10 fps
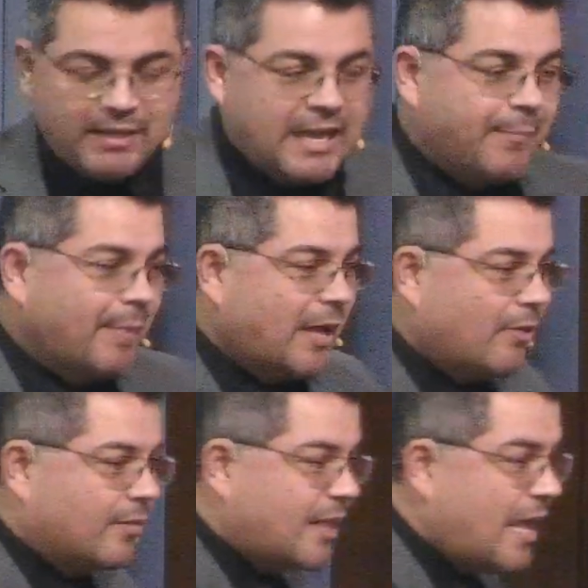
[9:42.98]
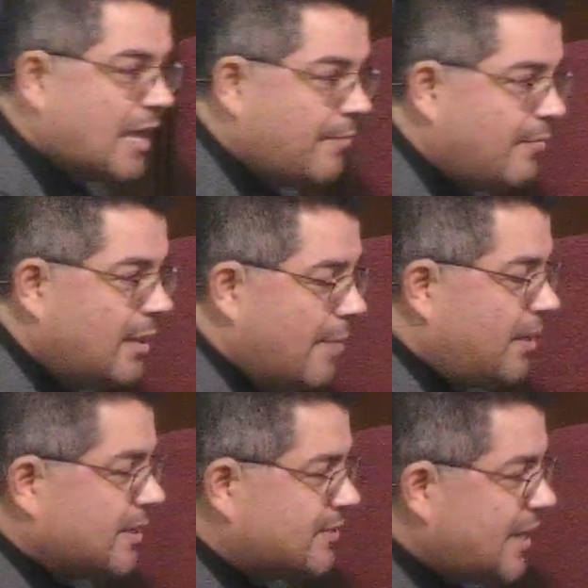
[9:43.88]
It became about them
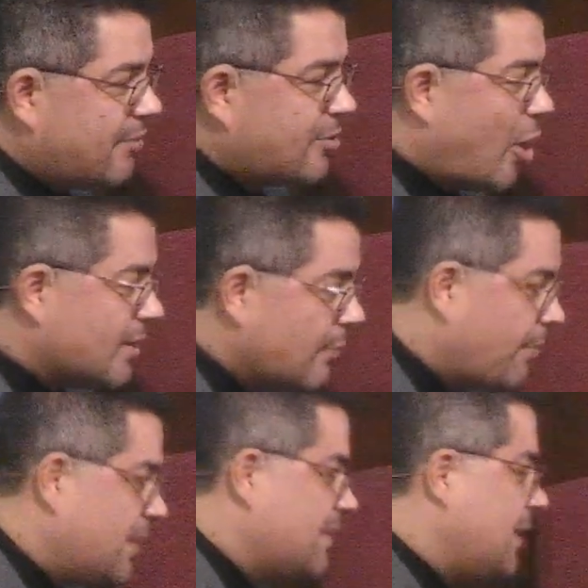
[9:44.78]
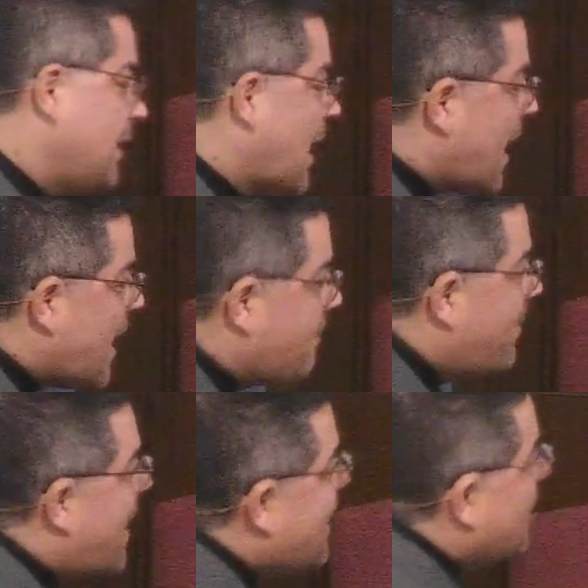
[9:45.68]
because they thought they were pleasing God